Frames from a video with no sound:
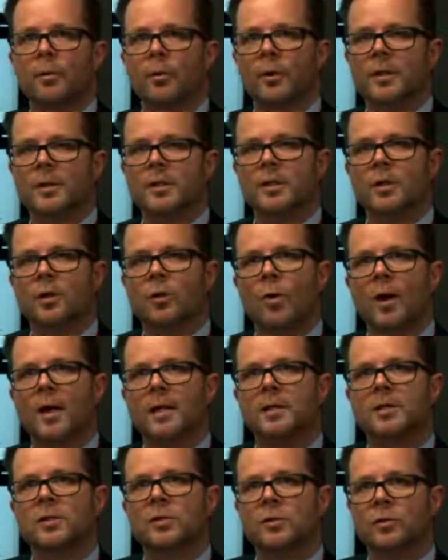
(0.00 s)
points
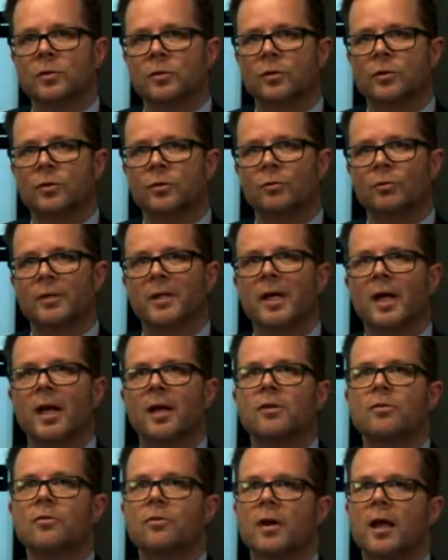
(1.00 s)
equates to
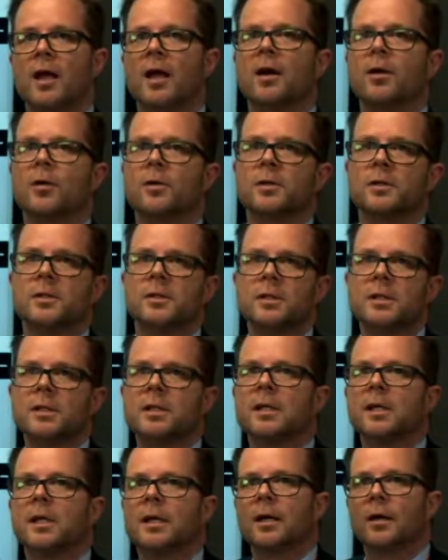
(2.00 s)
300 hours
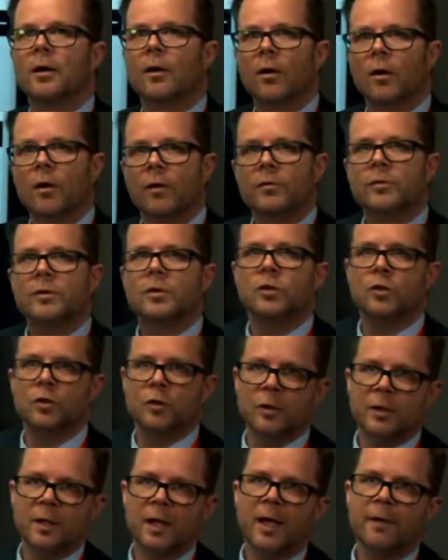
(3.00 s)
of
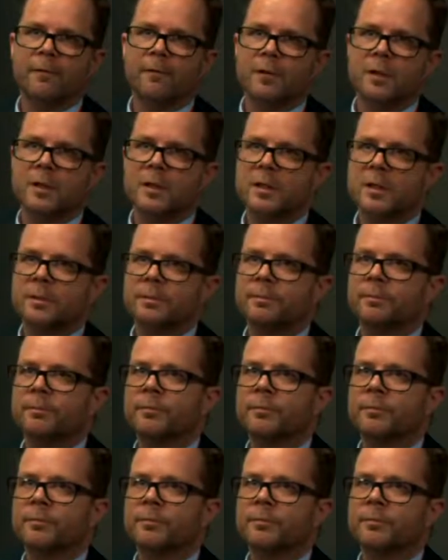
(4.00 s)
student effort.